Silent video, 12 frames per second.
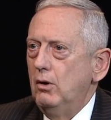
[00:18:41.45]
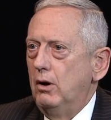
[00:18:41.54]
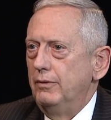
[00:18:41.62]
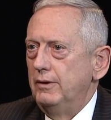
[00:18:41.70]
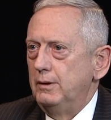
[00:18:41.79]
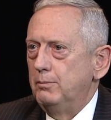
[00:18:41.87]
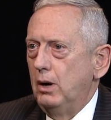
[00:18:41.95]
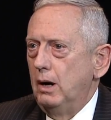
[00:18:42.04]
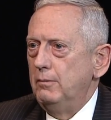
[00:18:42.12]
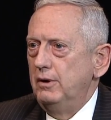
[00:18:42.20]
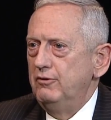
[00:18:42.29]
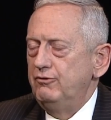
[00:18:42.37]
on the
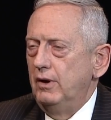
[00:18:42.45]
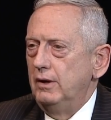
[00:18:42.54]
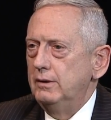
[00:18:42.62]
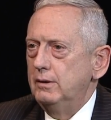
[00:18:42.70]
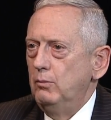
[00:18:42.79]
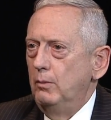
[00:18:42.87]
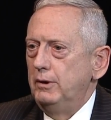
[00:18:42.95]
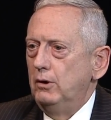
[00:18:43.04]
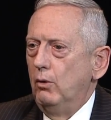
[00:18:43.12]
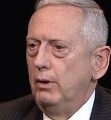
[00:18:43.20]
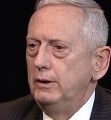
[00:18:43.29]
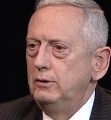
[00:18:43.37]
Department of Defense, will be
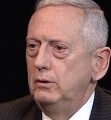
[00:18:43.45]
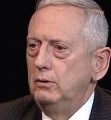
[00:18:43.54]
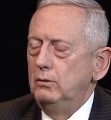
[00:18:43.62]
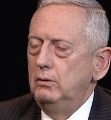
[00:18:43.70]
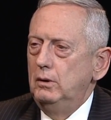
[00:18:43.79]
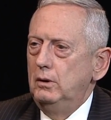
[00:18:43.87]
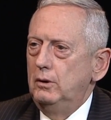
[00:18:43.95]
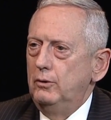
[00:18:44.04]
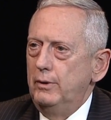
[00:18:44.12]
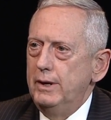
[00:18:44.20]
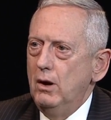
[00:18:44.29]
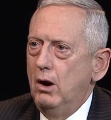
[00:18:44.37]
going to
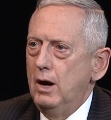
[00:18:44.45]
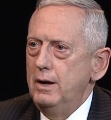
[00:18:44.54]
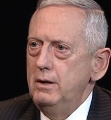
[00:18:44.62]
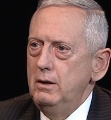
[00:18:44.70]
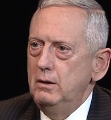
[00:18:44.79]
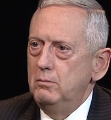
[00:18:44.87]
Riyadh,